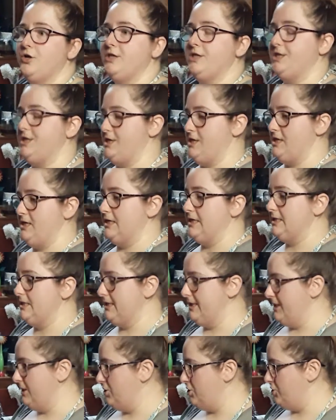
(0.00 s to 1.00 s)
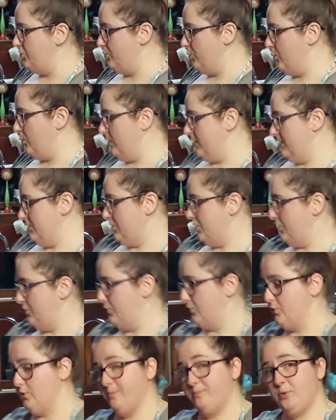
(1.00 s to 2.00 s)
The lids you will want
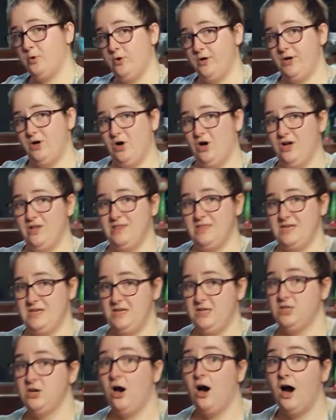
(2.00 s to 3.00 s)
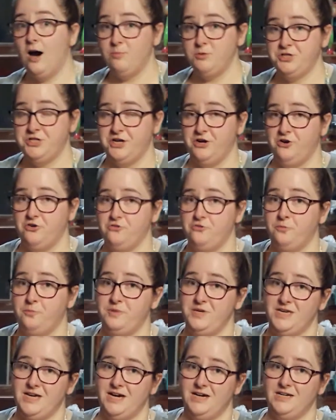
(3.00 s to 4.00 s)
to put on the top shelf
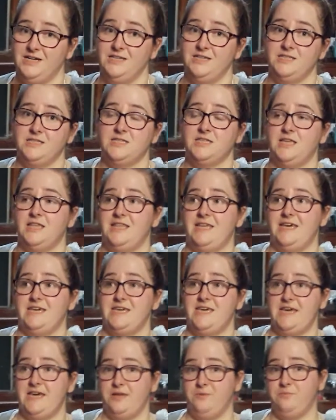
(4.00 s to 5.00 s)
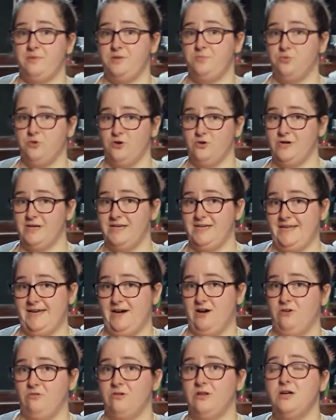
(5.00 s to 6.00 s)
because they can be broken
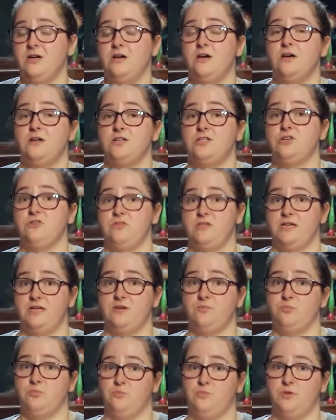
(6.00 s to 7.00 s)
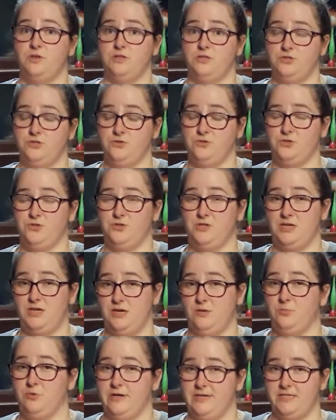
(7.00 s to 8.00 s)
down due to the
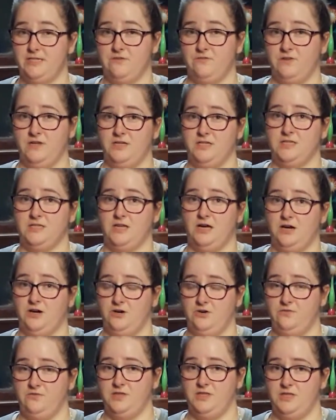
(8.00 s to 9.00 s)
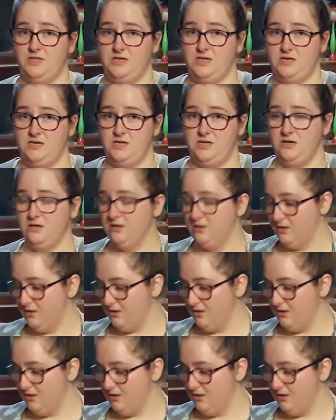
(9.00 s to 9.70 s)
abrasiveness of the